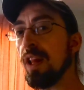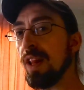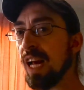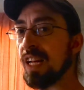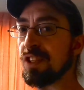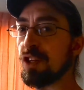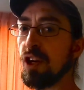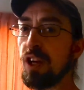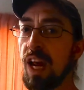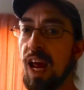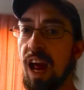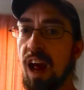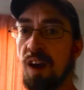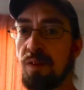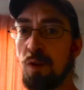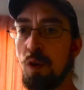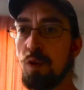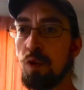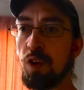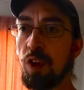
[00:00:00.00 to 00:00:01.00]
That's good to
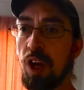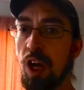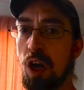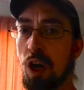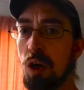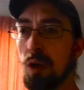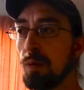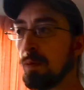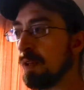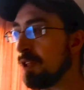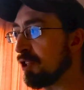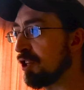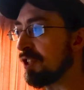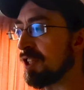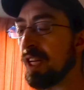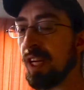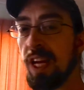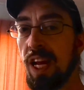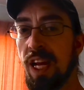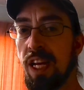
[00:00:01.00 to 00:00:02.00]
have over there,
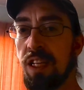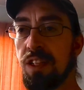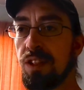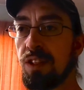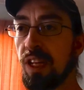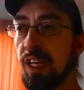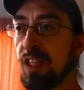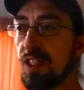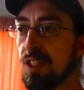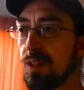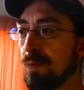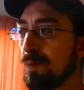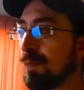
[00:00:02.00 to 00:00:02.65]
just in case. Like,